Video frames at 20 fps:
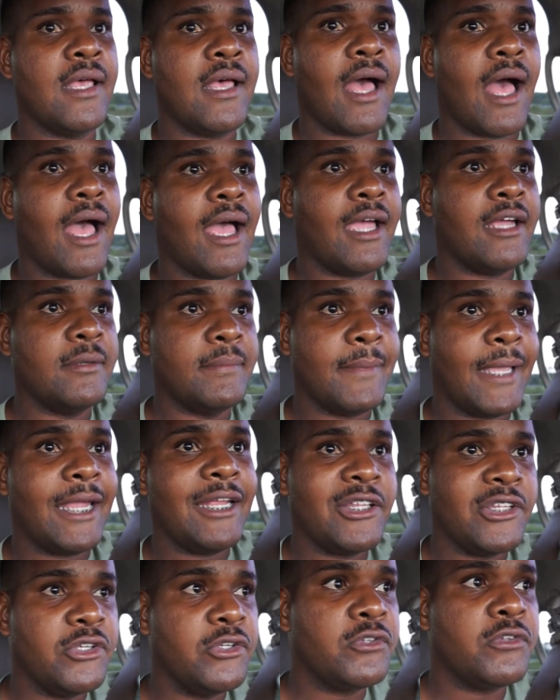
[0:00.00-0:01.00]
I had made
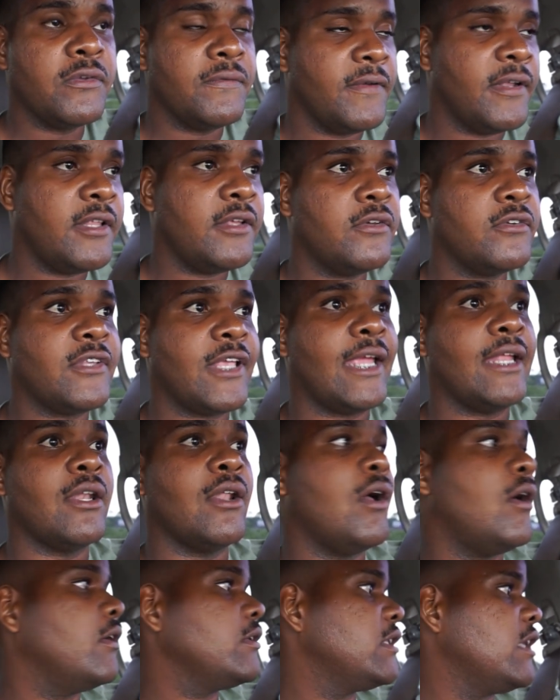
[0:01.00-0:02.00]
YouTube videos a
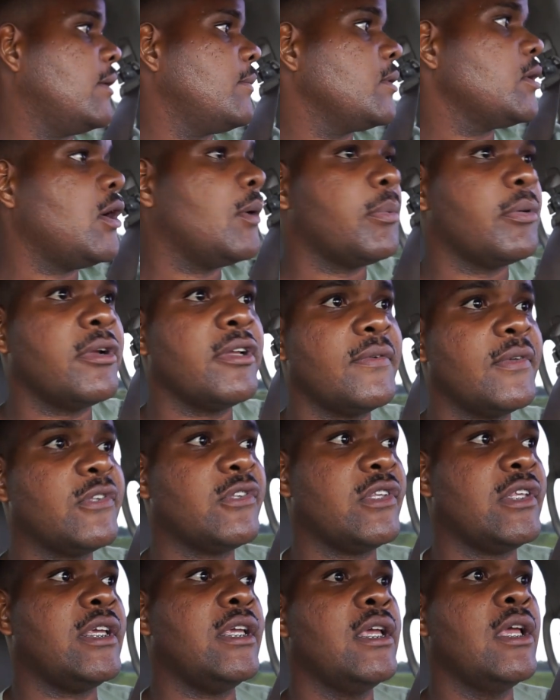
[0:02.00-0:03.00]
long time ago
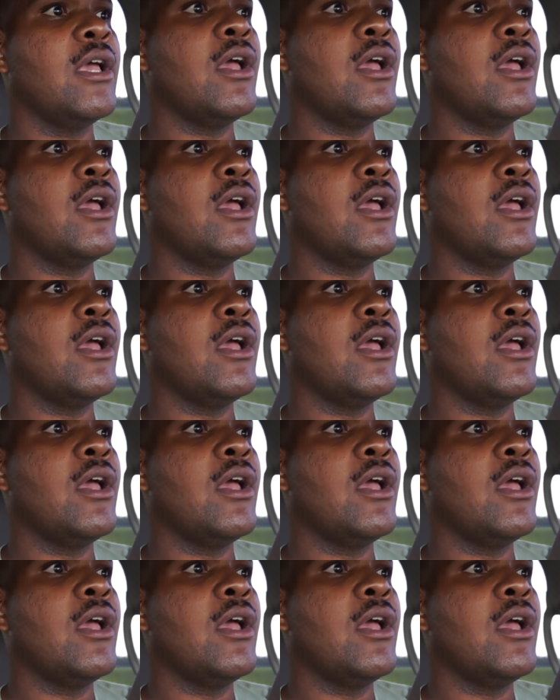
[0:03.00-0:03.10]
previously